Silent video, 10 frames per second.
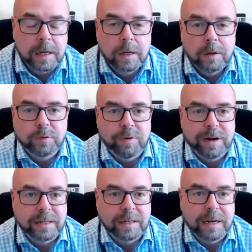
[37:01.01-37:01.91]
who's
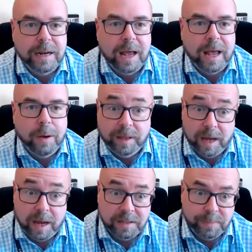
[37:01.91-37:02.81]
written with her
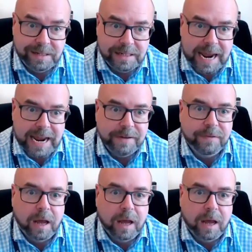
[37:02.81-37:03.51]
husband Dave